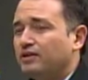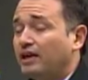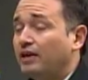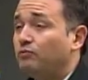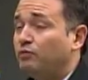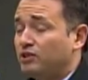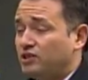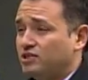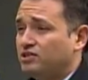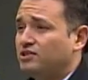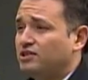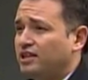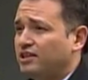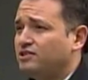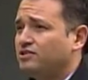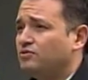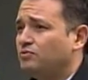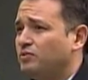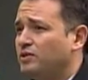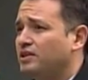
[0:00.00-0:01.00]
which is
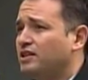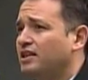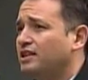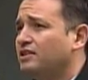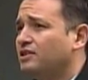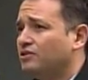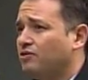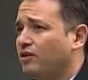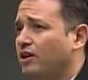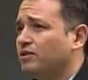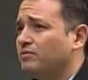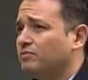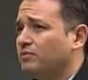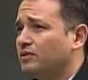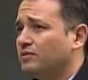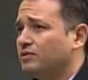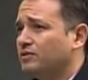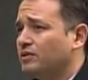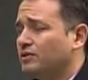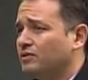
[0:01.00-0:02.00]
nested within
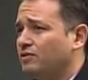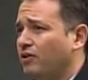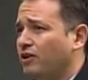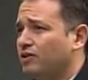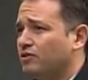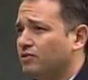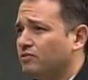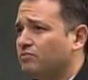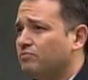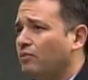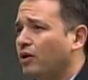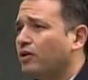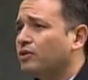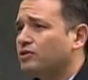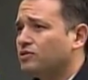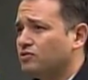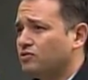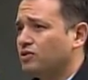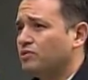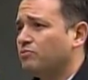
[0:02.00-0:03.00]
the greater Market
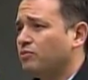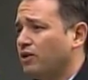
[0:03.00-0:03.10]
Street